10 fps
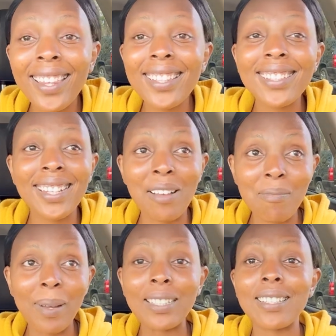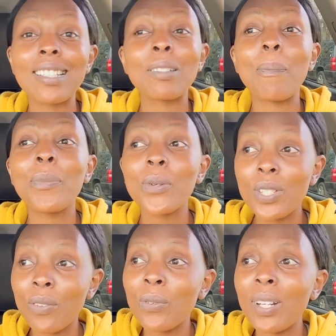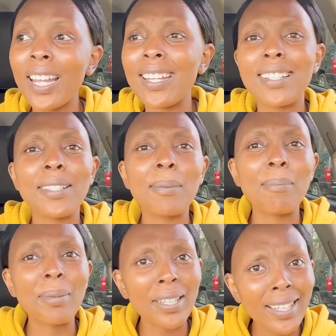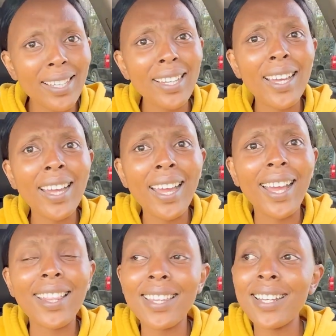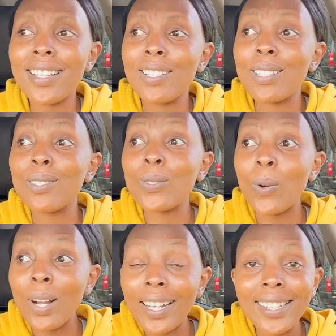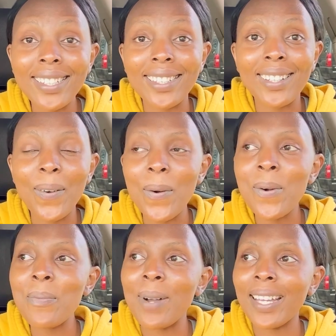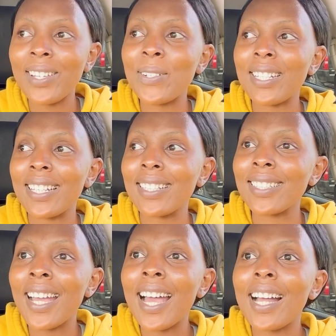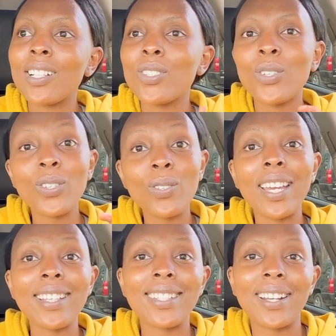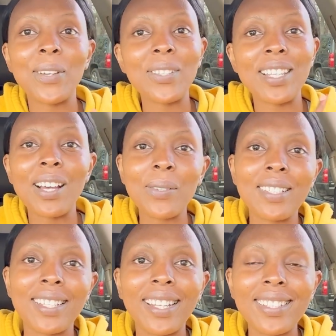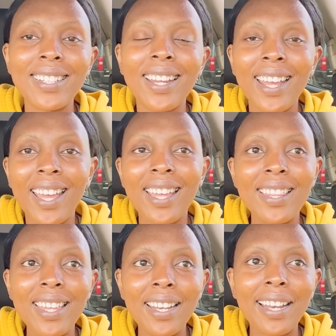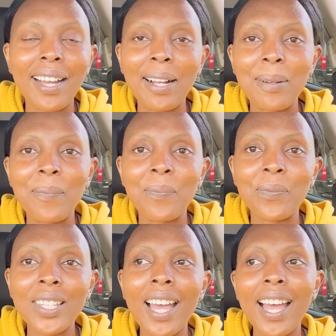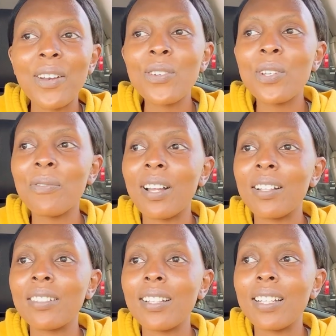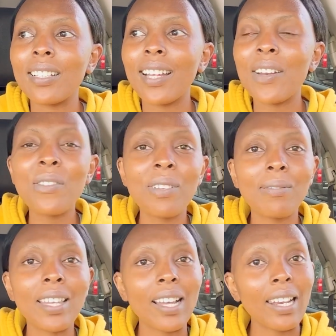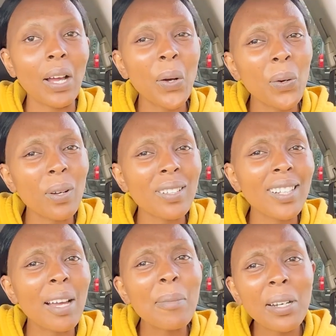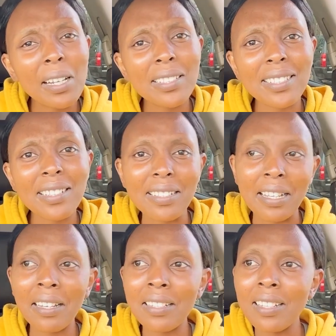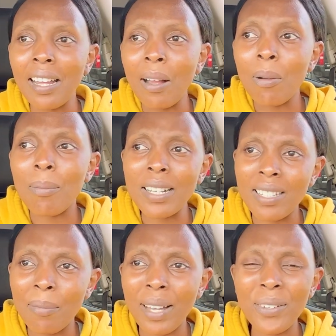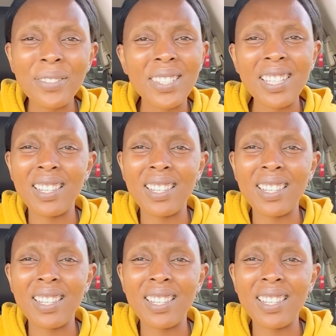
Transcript: this campus is beautiful and it's big and then it's so clean oh my goodness i'll show you guys around the outside and then um yeah i don't know if i'll i don't know if they allow cameras inside but um i don't think